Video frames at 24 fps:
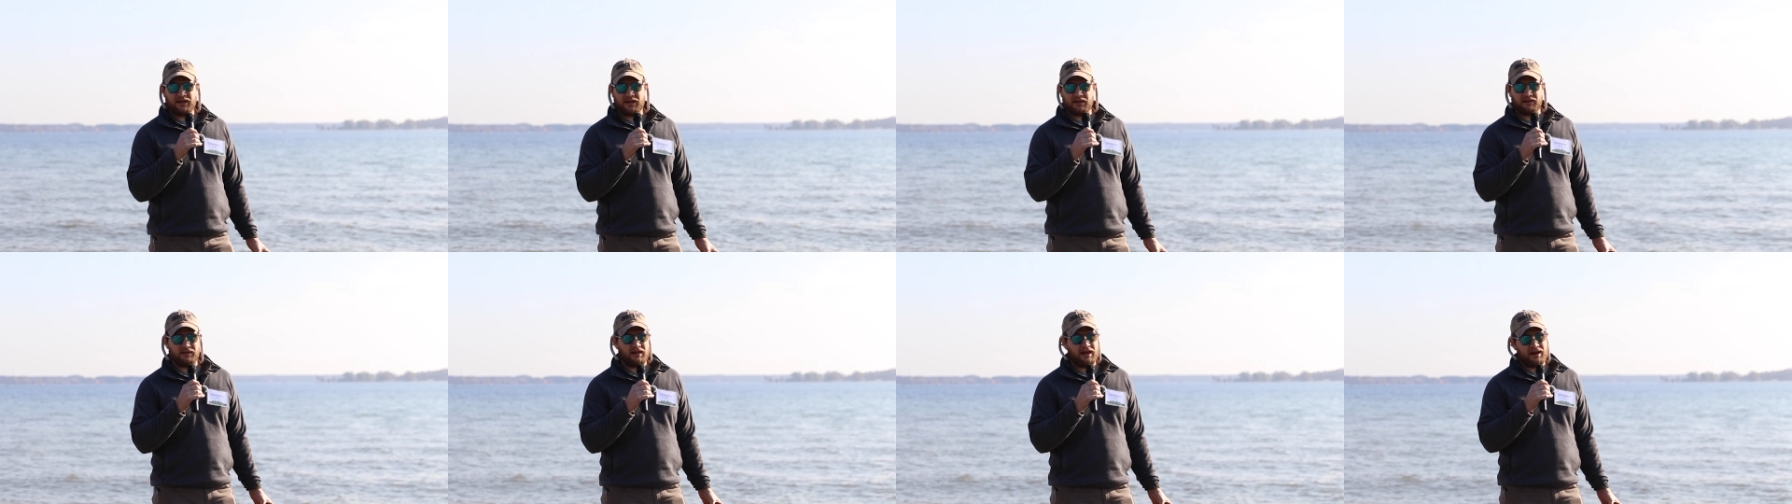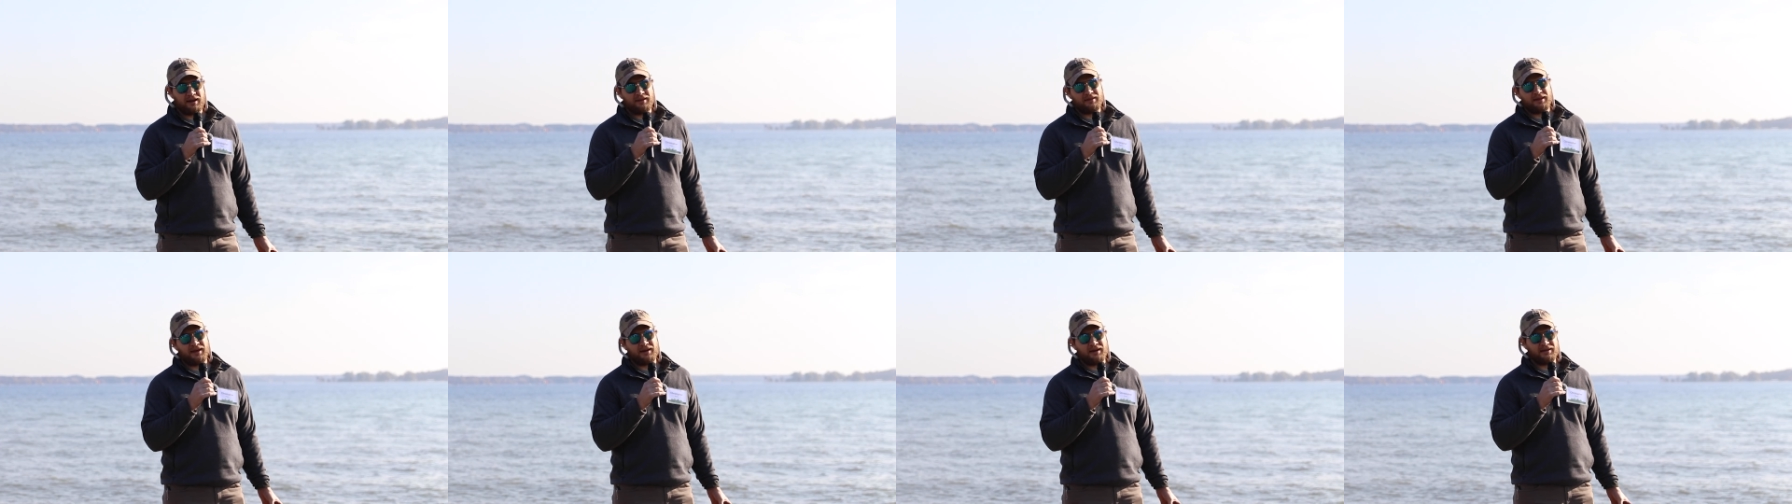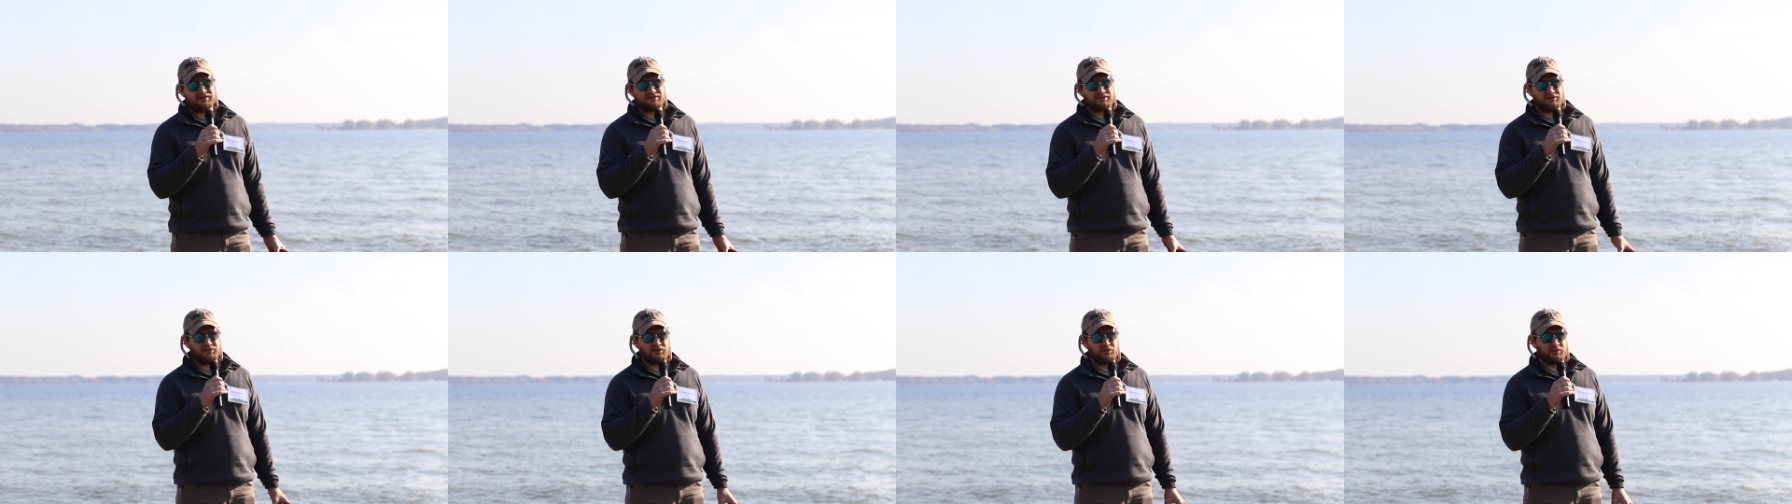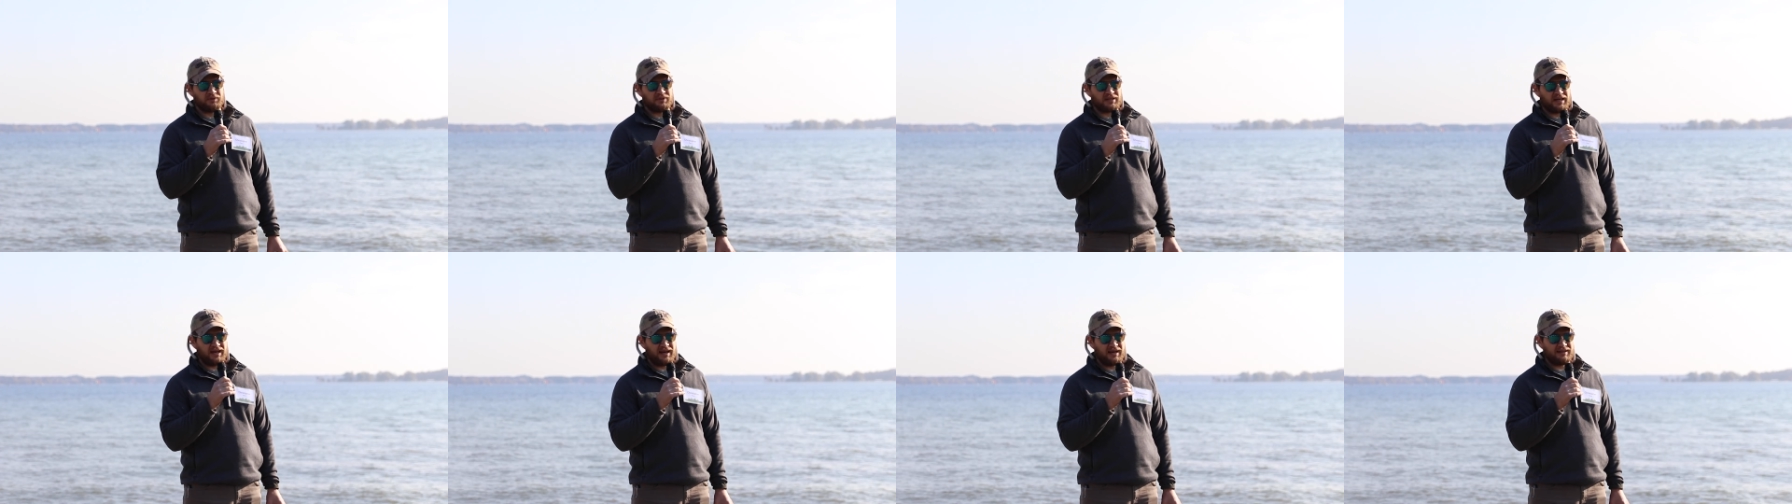And a lot of that has to do
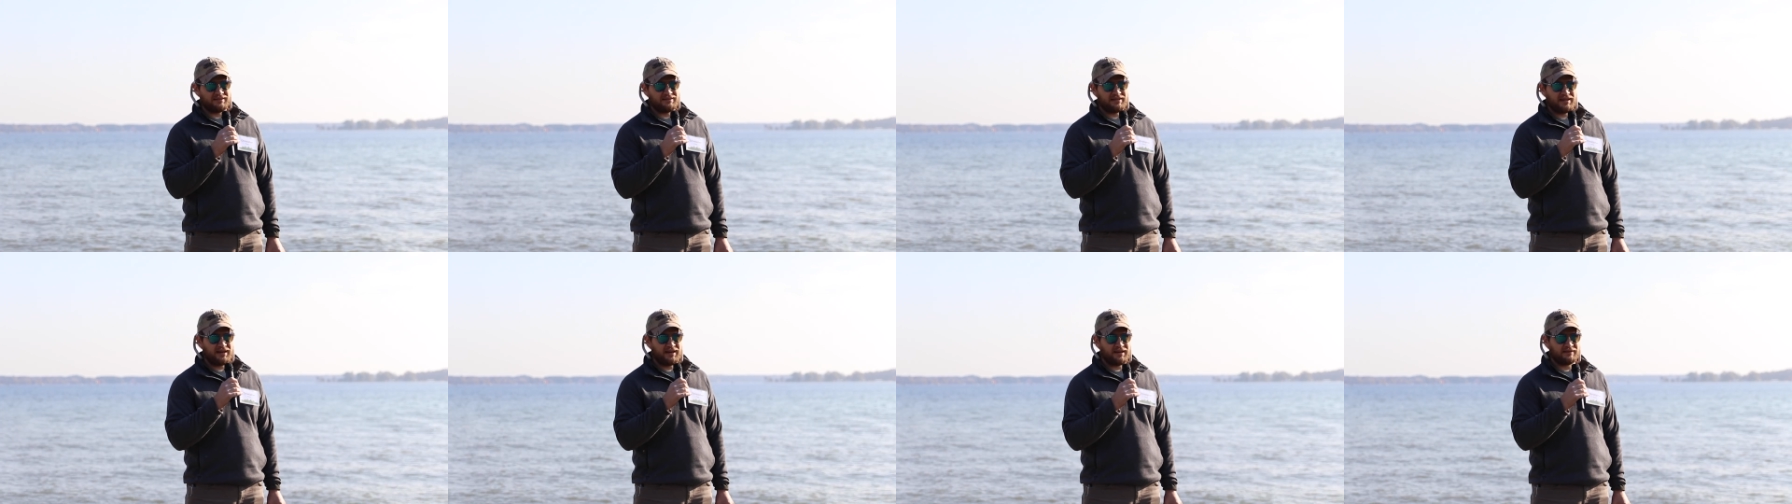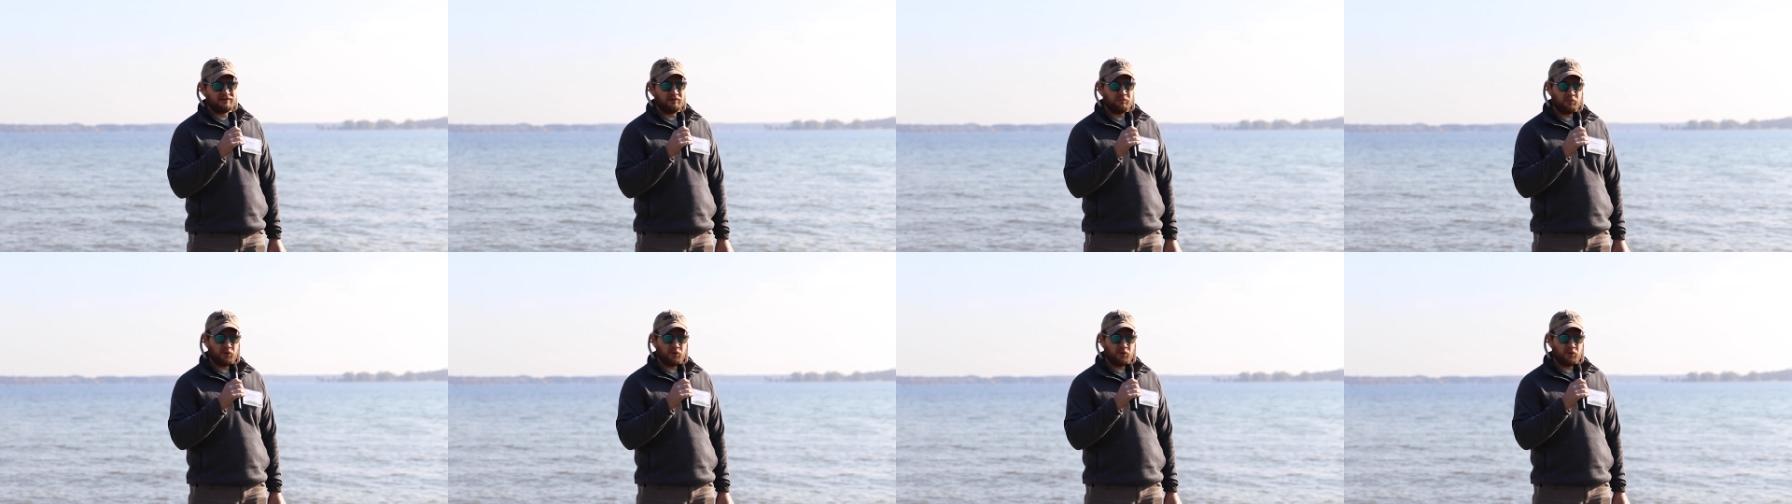with contact.